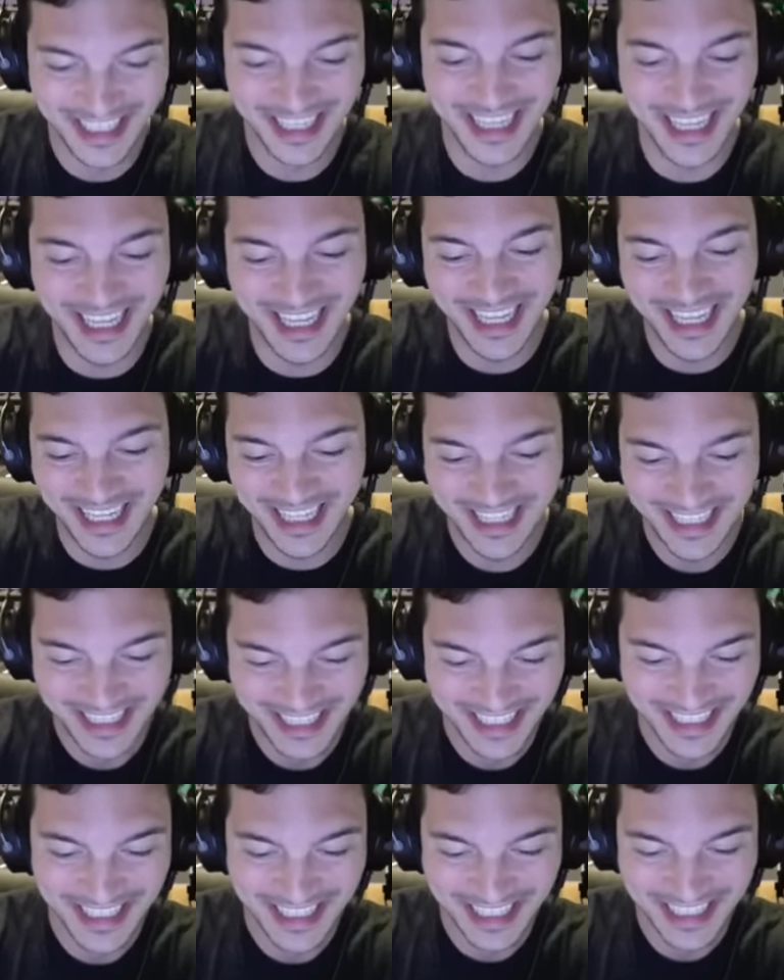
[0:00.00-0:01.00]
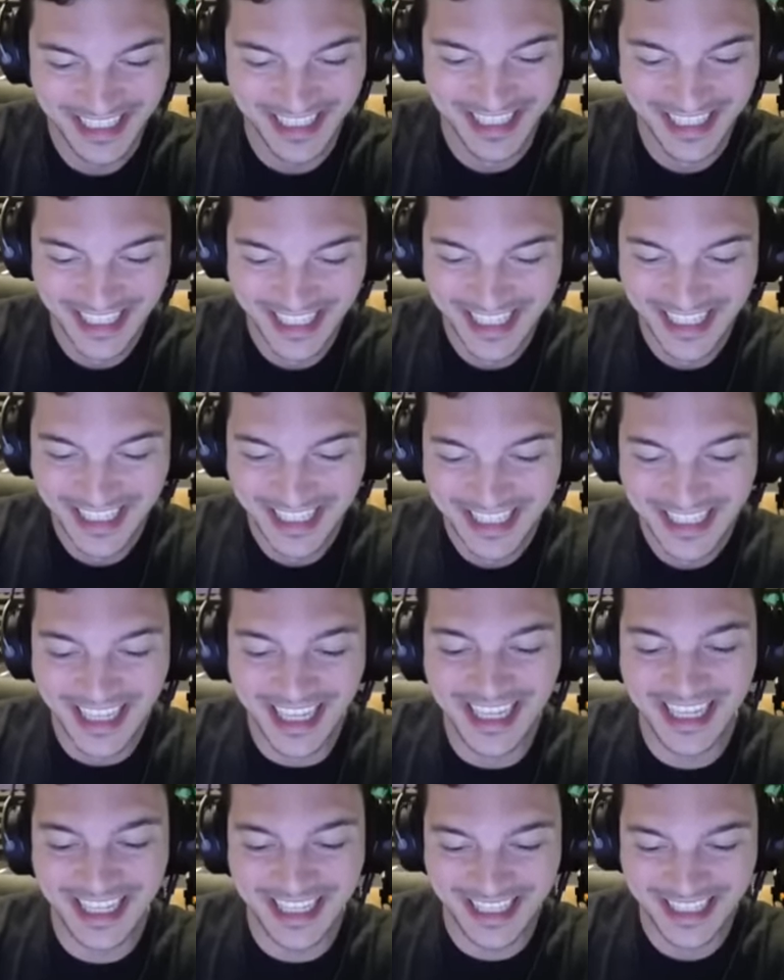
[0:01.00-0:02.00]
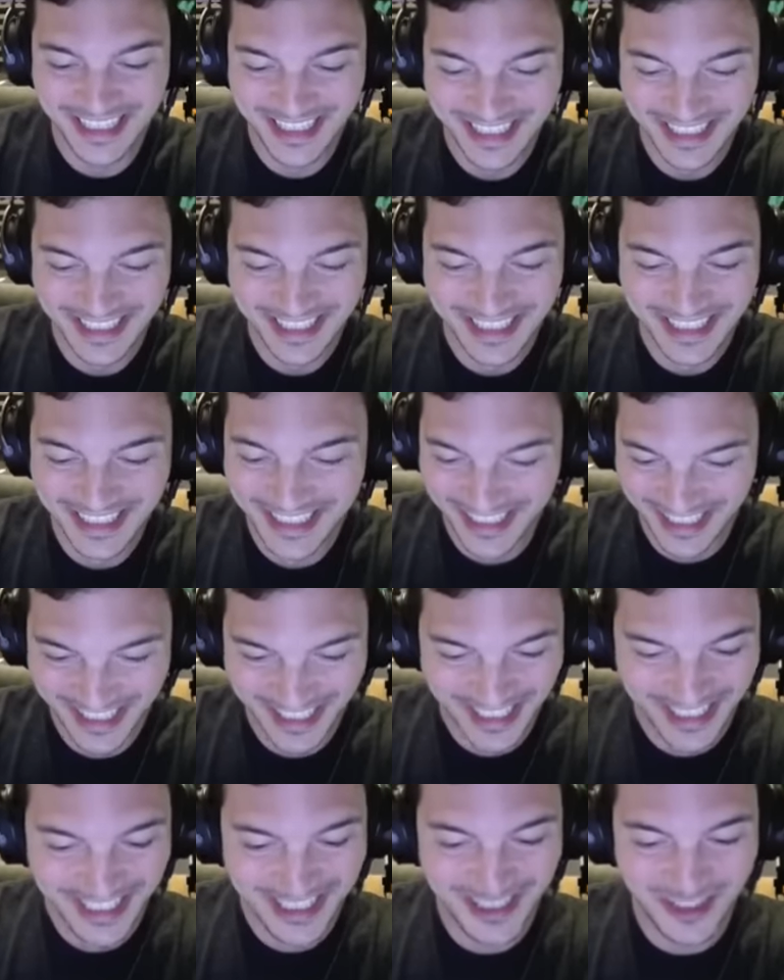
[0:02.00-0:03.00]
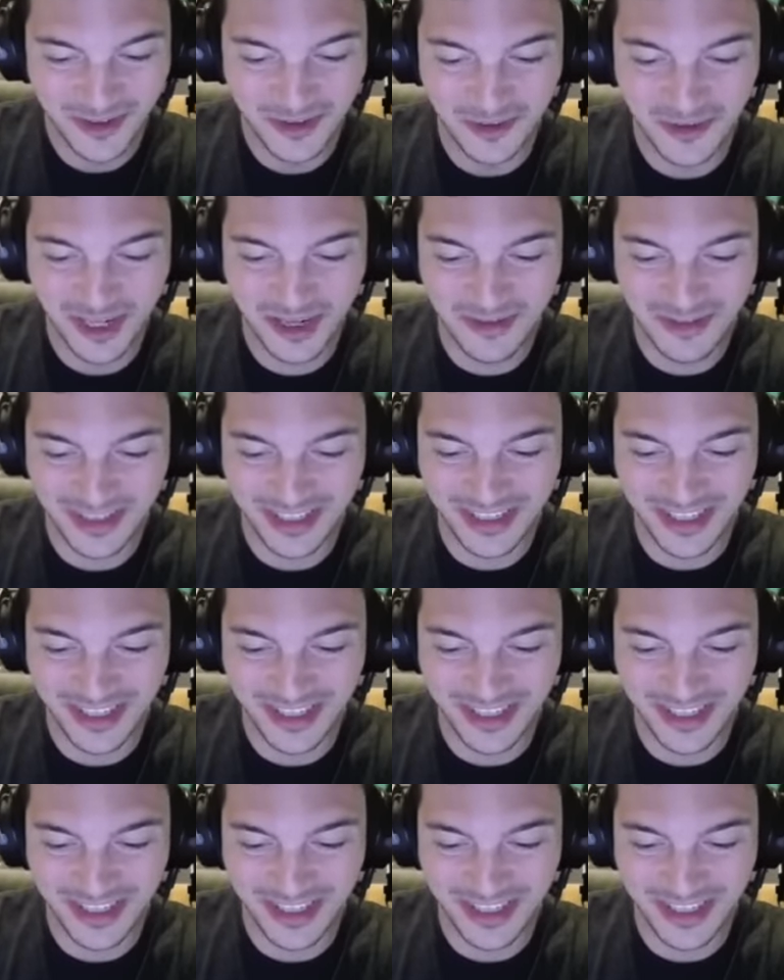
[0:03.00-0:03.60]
look at all the giant skeletons. The river